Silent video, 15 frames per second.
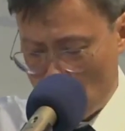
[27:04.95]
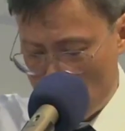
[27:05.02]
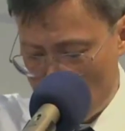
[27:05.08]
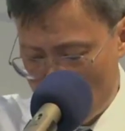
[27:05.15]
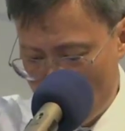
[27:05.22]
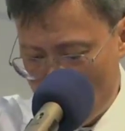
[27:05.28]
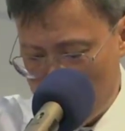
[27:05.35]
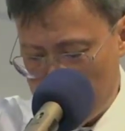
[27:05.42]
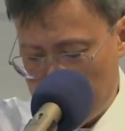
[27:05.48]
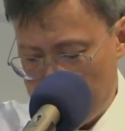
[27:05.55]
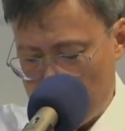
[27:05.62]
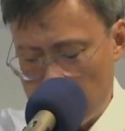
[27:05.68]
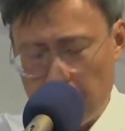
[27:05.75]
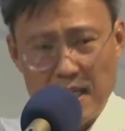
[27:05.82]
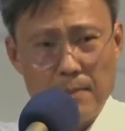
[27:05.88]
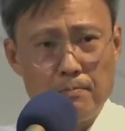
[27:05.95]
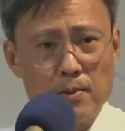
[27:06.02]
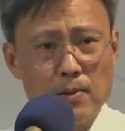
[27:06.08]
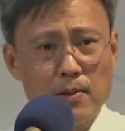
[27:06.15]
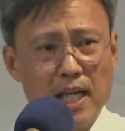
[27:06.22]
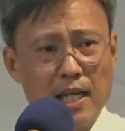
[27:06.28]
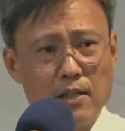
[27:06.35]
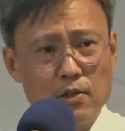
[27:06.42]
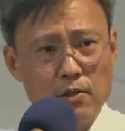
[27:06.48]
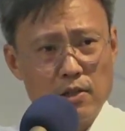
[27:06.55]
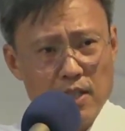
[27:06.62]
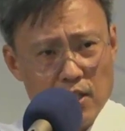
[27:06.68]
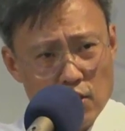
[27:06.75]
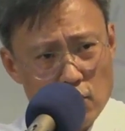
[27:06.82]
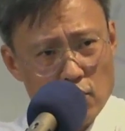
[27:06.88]
ruin his people and to
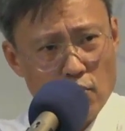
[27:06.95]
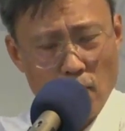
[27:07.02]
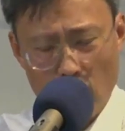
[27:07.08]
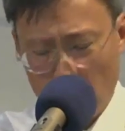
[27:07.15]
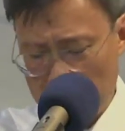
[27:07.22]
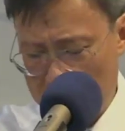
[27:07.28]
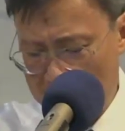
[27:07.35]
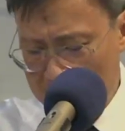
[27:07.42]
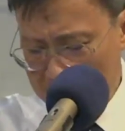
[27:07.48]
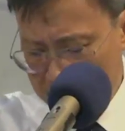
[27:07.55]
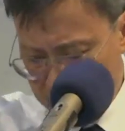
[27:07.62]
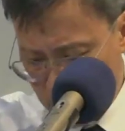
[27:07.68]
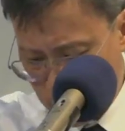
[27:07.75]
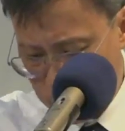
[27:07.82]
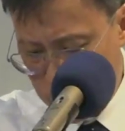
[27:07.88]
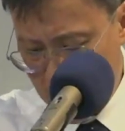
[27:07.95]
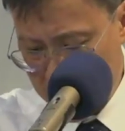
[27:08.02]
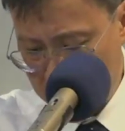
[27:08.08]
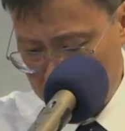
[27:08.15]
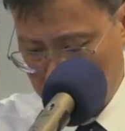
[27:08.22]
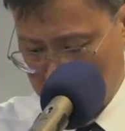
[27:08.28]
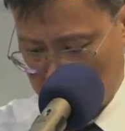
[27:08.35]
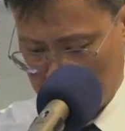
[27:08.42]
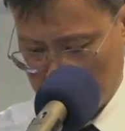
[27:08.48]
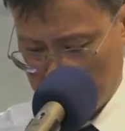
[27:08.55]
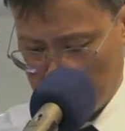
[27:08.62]
destroy his world.